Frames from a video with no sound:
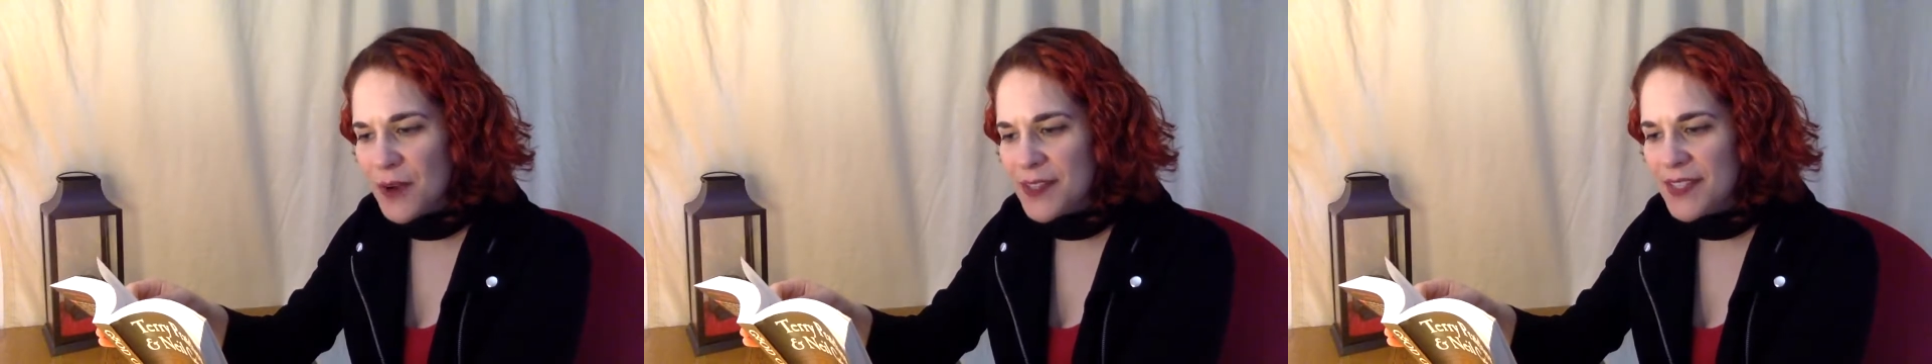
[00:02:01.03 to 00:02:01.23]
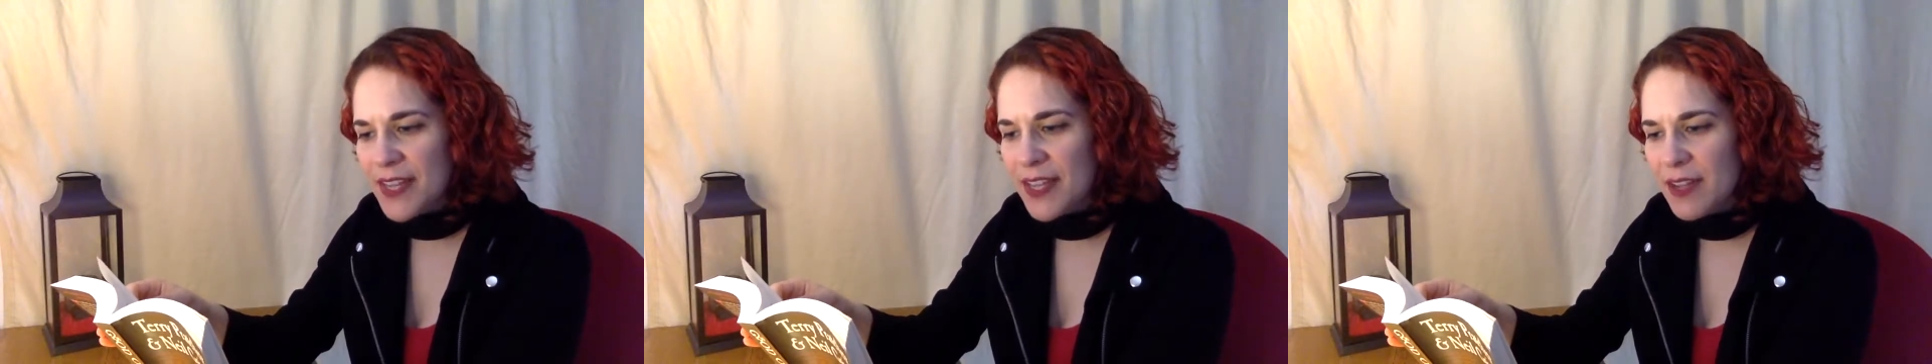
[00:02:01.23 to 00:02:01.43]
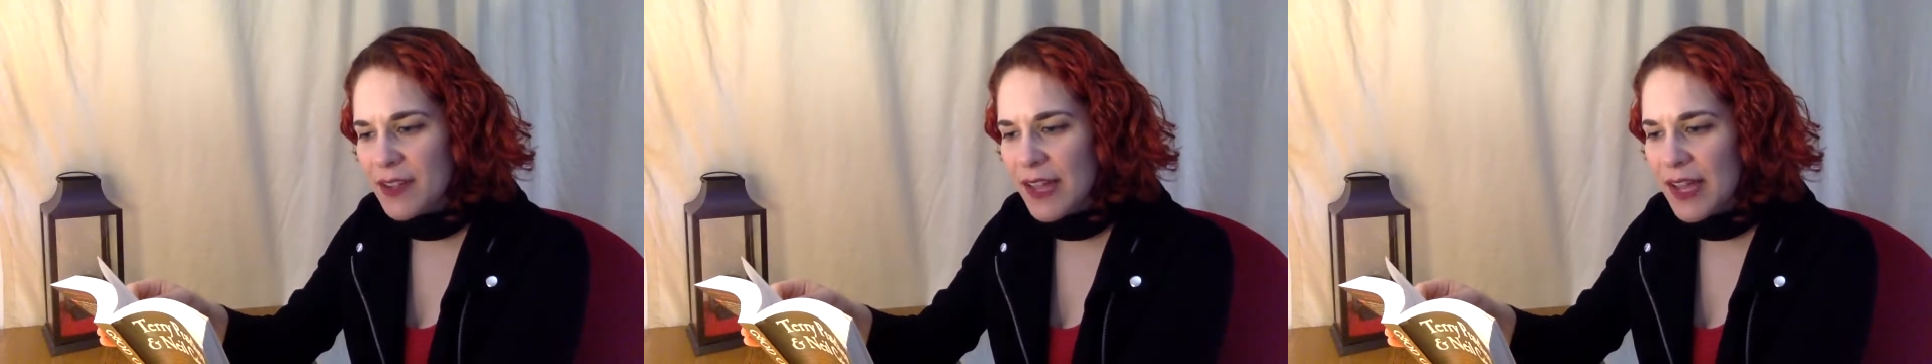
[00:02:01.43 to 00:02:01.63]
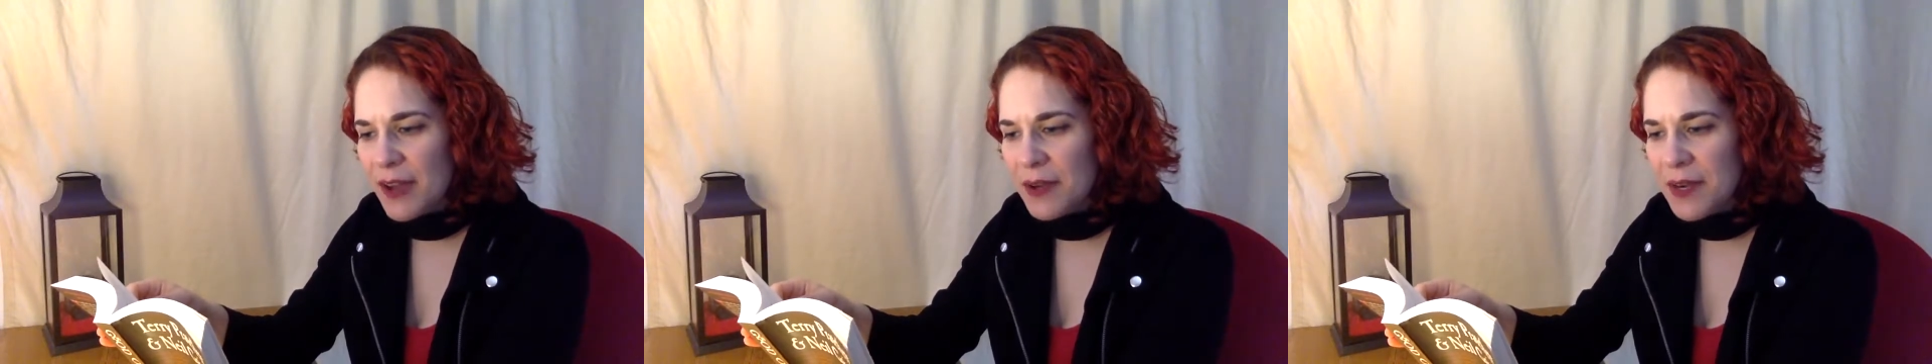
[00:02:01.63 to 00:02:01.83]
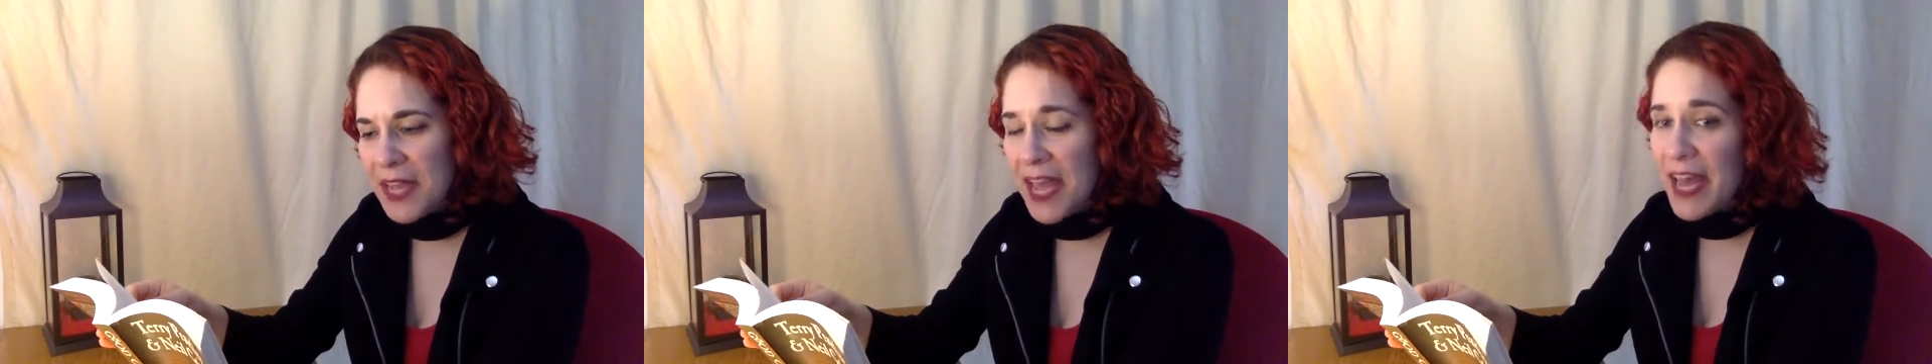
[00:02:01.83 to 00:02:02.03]
as the
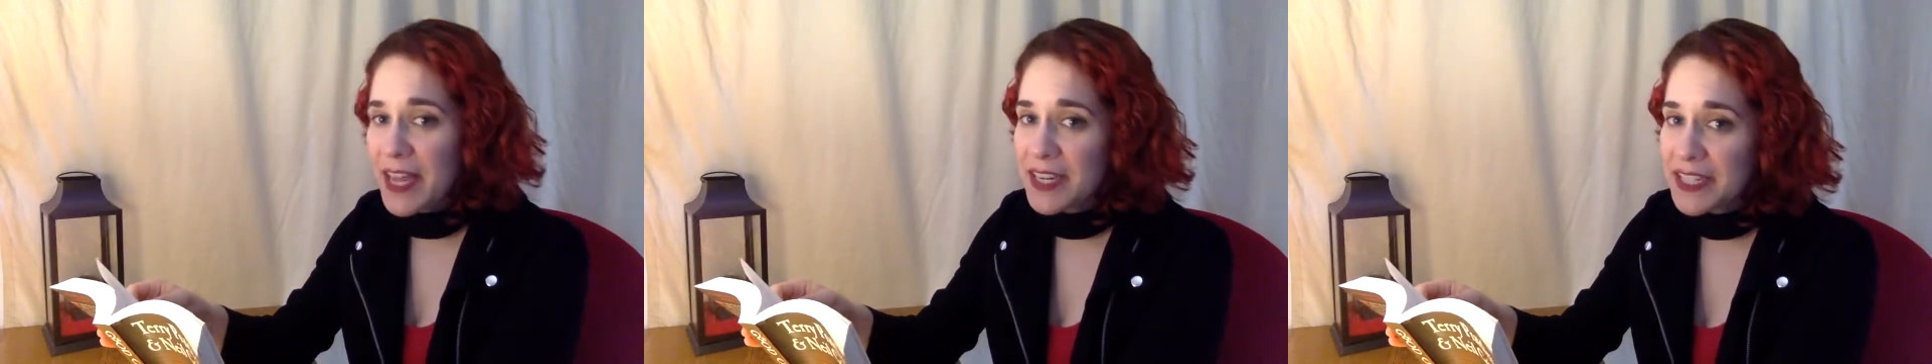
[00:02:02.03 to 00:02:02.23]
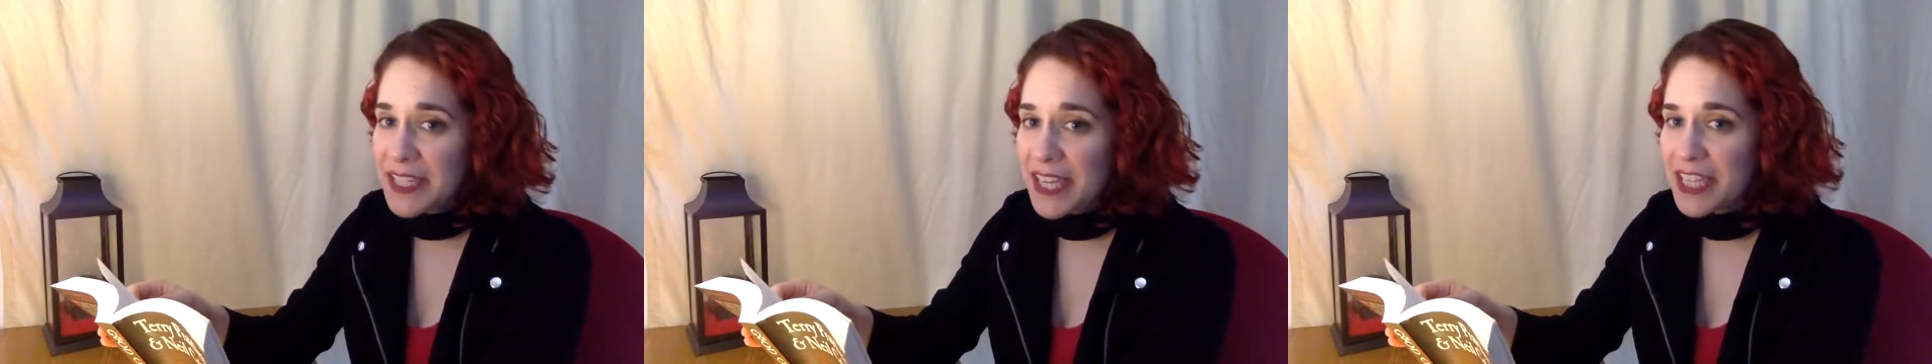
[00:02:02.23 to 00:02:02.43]
hellhound had any